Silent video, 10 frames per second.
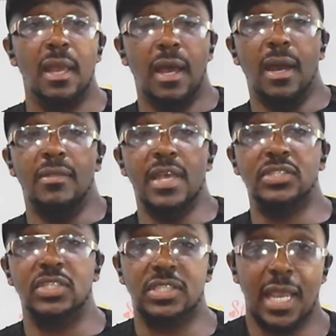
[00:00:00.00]
uh,
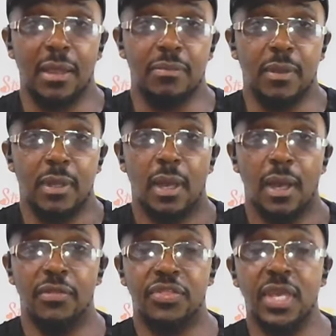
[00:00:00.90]
that's the same
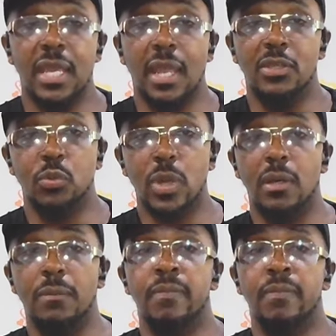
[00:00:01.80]
uh, thing as well.